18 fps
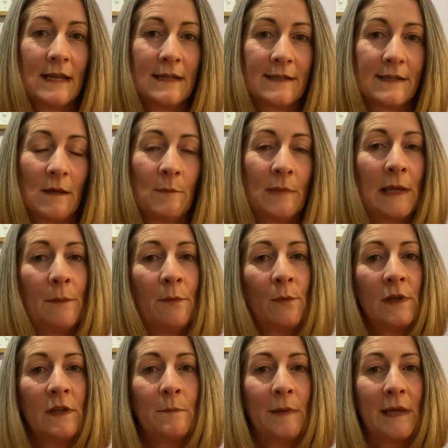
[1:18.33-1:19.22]
is that people
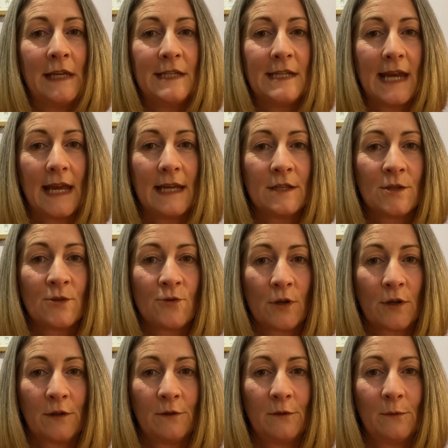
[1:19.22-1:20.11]
with PDA
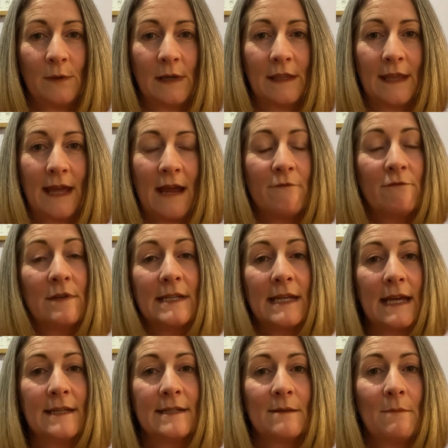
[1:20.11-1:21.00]
struggle with
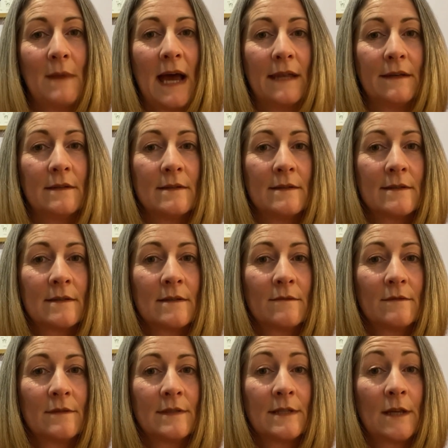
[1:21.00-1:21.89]
everyday demands,
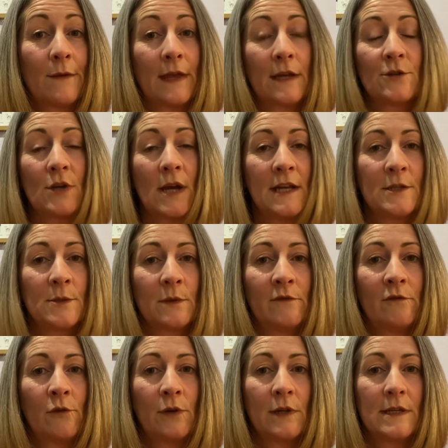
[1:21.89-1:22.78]
so they try to
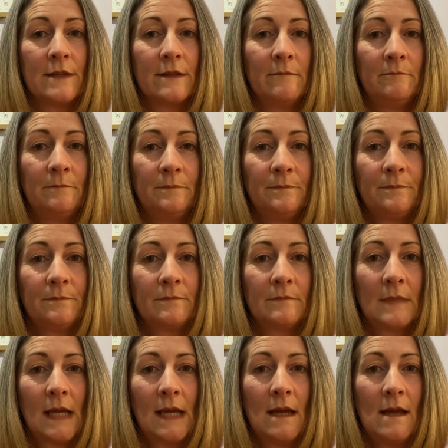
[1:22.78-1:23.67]
avoid them.
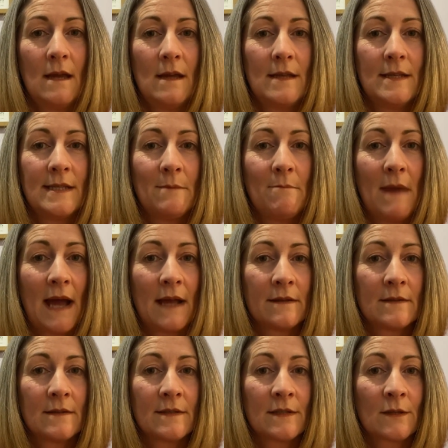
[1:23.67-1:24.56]

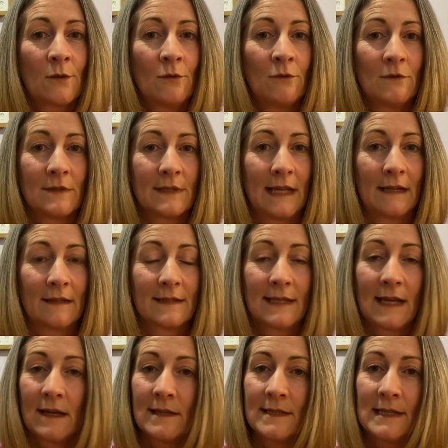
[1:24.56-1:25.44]
Demands cause
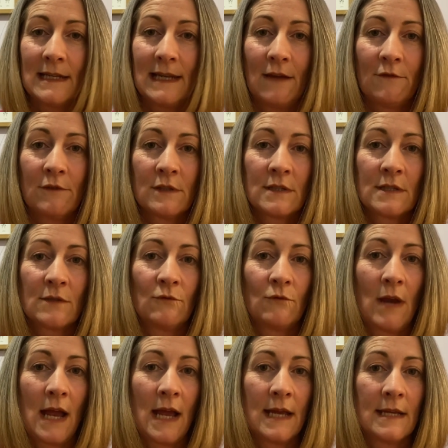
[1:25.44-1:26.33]
anxiety levels to
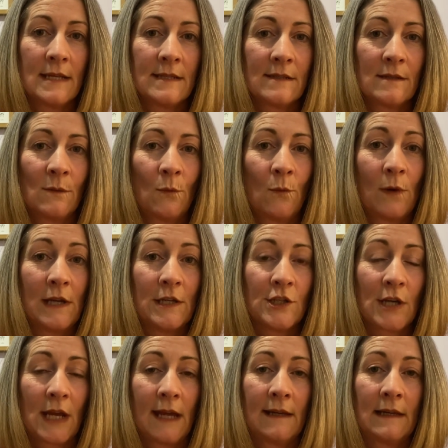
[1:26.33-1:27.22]
rise,
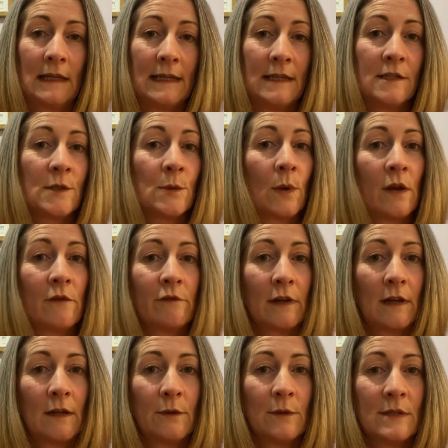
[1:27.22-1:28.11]
which can lead to
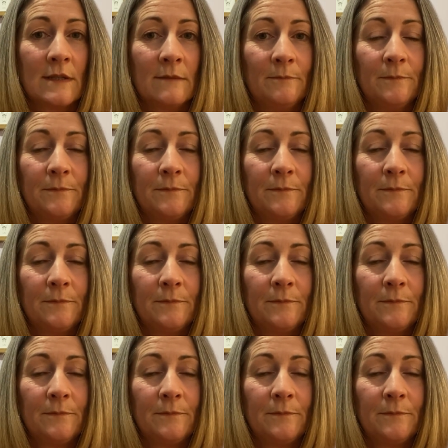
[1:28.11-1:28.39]
overload.